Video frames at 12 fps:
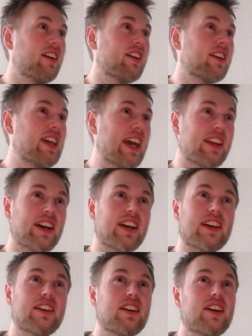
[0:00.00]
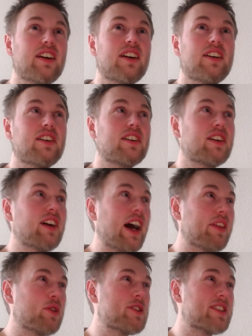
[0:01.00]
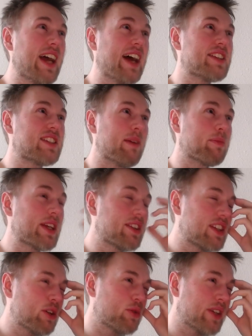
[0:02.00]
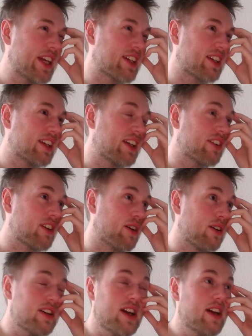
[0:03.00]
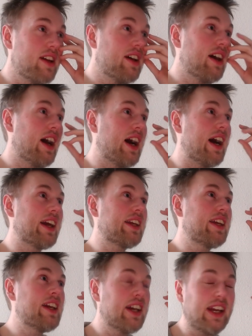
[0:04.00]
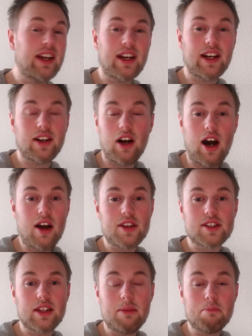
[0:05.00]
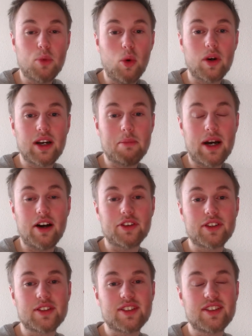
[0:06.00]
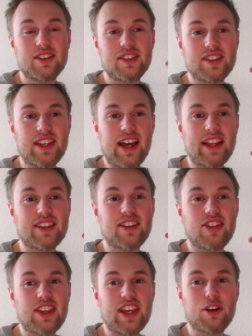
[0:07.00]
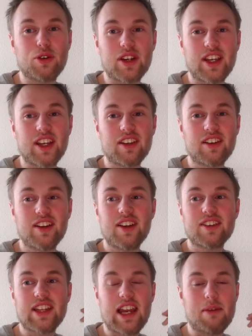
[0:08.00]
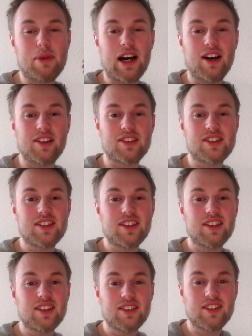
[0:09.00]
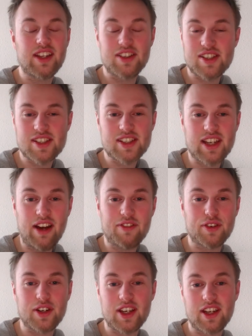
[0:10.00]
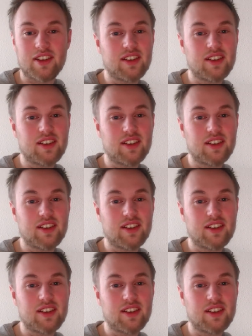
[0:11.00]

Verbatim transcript: Can I understand something theoretically? You know, I care honestly more about that theory than about the discovery.